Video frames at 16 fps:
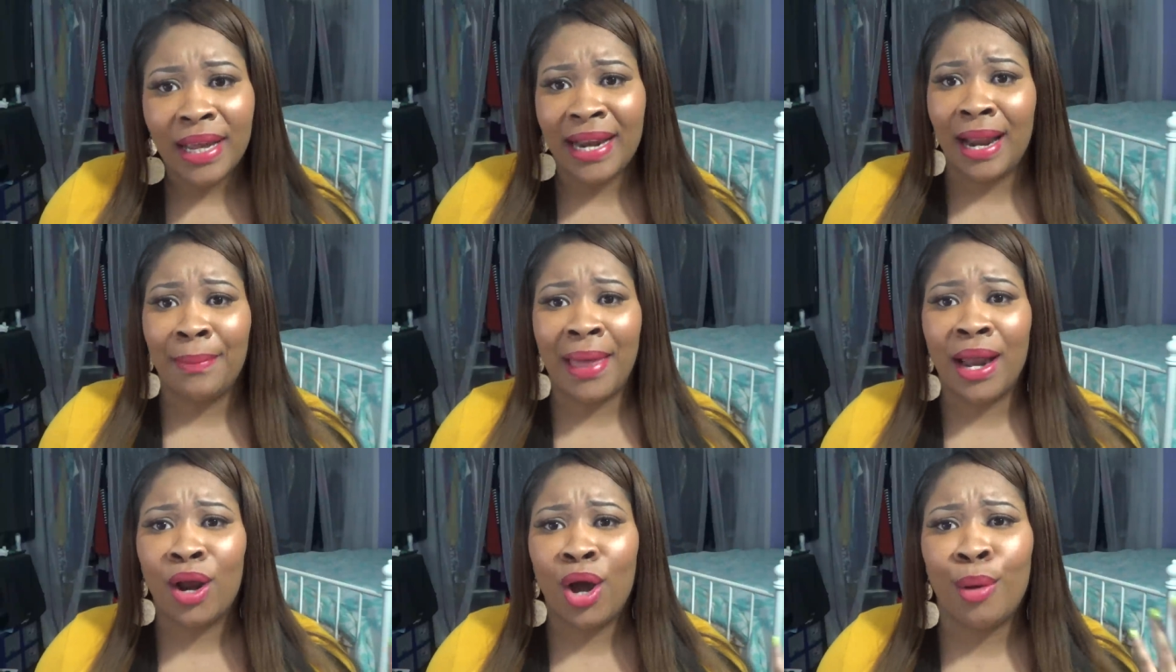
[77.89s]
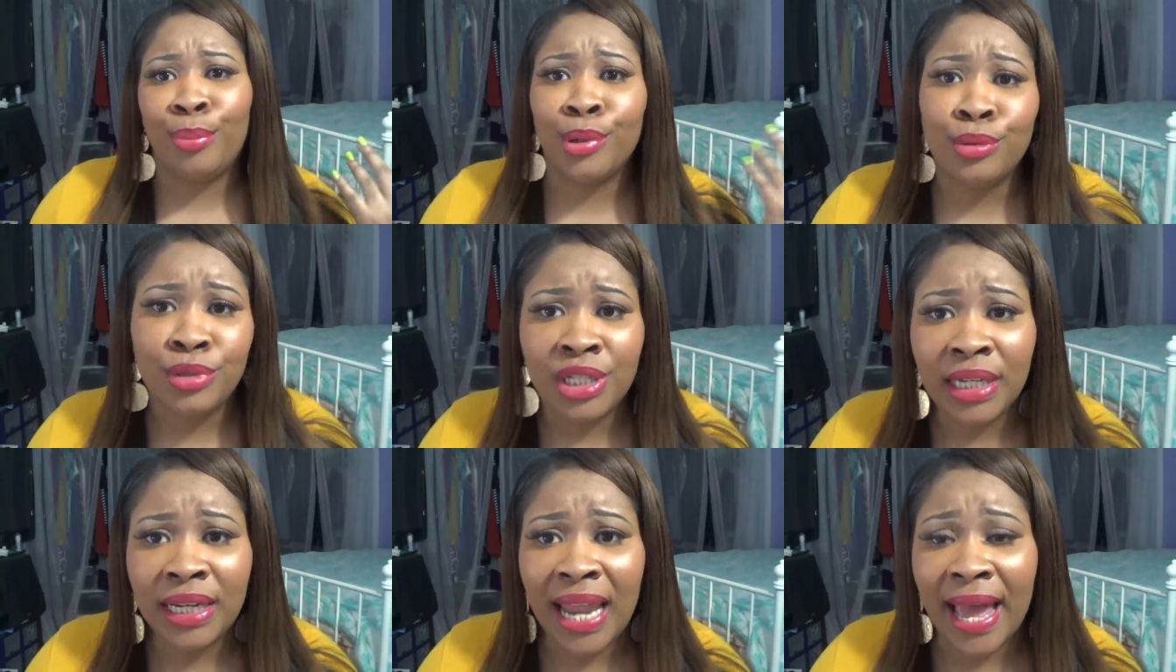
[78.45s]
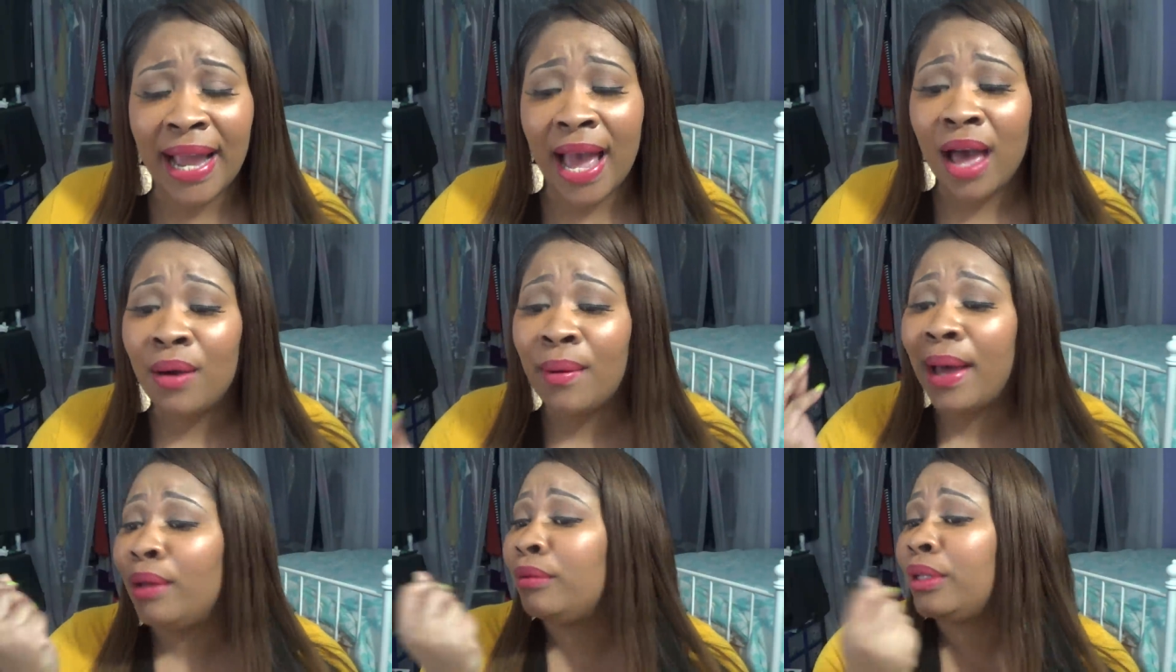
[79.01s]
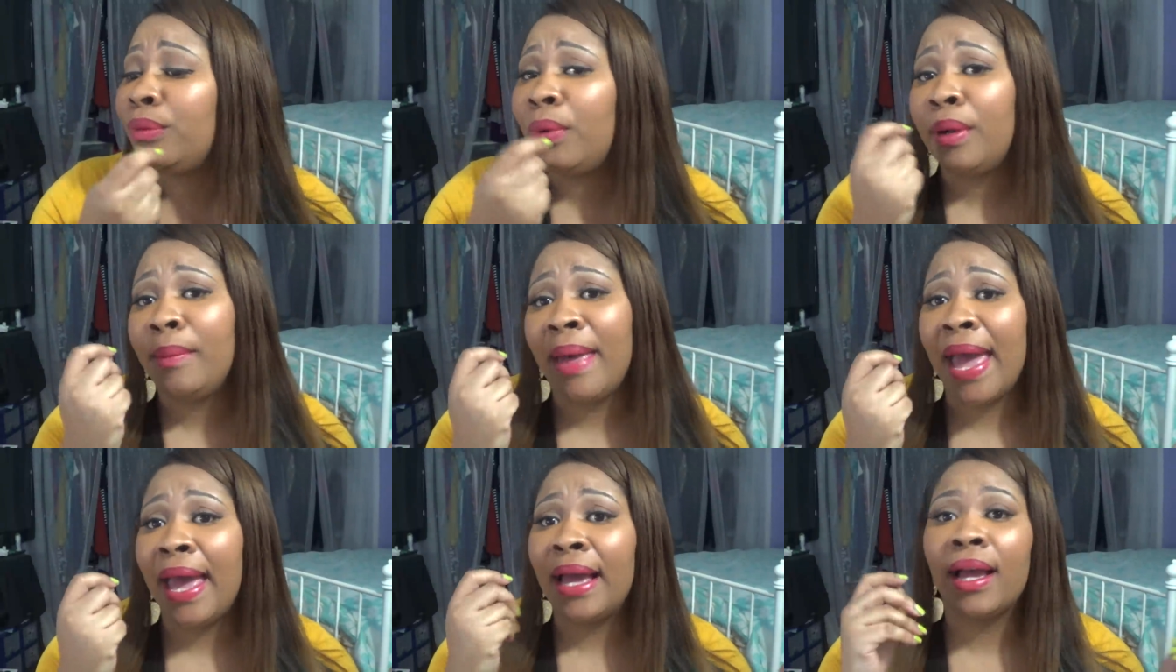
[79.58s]
And I'm not all bougie like, oh, I only wear
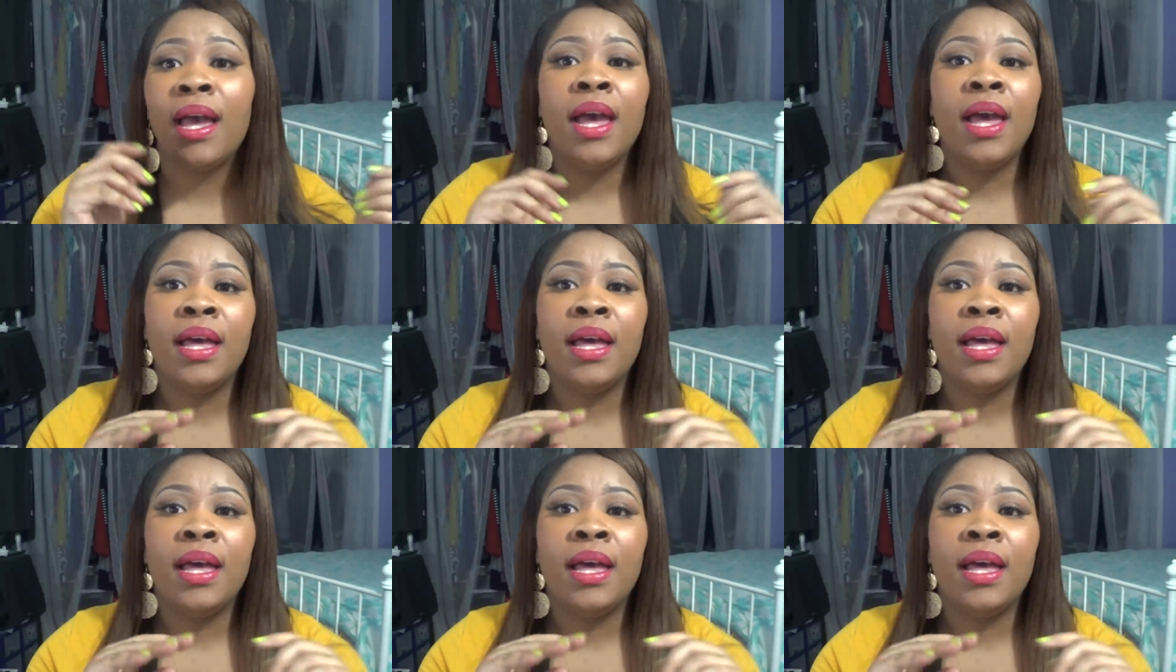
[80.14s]
MAC.